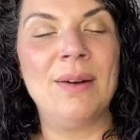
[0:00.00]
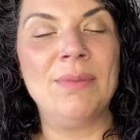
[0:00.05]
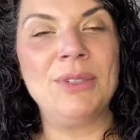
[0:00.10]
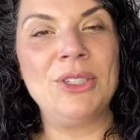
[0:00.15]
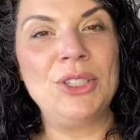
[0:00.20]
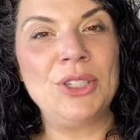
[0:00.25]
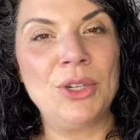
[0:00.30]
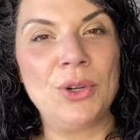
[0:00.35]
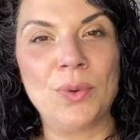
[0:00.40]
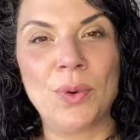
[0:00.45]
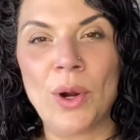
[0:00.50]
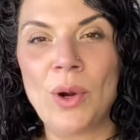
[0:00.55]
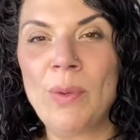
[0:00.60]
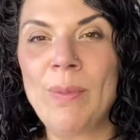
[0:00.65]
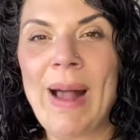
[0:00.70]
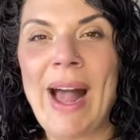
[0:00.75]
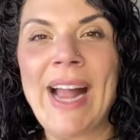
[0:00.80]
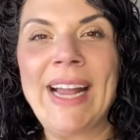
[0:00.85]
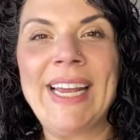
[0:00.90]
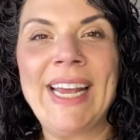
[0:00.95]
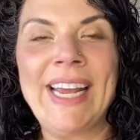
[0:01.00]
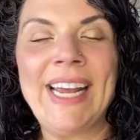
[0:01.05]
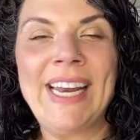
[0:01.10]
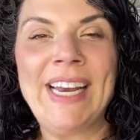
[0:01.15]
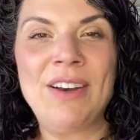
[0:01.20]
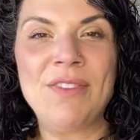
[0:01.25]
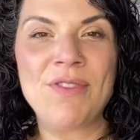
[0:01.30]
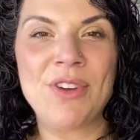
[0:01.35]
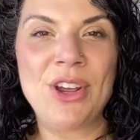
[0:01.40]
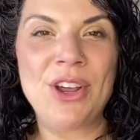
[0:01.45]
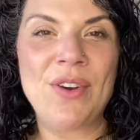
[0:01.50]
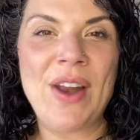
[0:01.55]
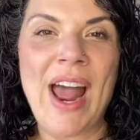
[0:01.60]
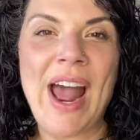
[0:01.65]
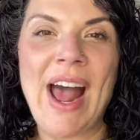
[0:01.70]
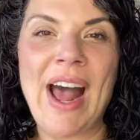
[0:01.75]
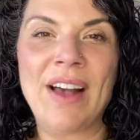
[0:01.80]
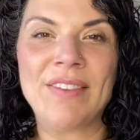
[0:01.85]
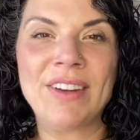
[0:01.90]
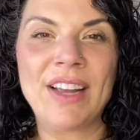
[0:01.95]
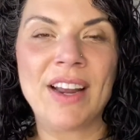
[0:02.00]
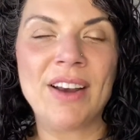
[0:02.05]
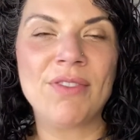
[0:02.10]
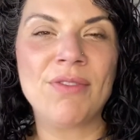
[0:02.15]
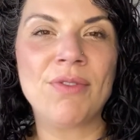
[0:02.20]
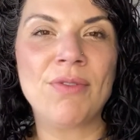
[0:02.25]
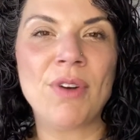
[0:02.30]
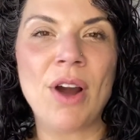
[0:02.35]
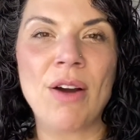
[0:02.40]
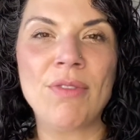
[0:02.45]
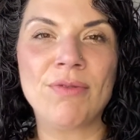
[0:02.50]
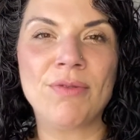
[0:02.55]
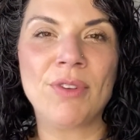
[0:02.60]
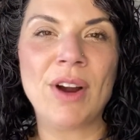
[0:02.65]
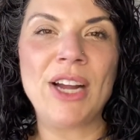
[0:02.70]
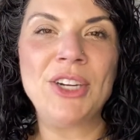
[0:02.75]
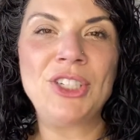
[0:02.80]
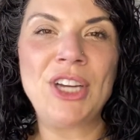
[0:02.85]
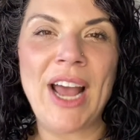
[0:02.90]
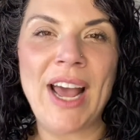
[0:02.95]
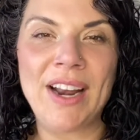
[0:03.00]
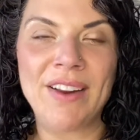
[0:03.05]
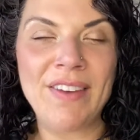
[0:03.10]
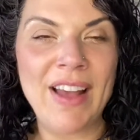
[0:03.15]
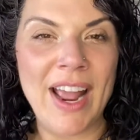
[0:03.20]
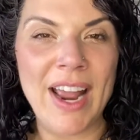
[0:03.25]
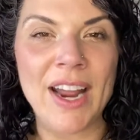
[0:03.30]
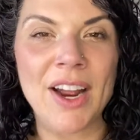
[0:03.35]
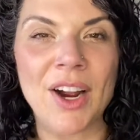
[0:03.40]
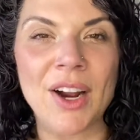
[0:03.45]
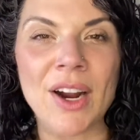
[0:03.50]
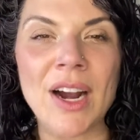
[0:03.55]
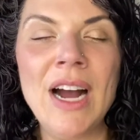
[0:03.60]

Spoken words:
to grow back in and for you to have kind of a fresh head of hair.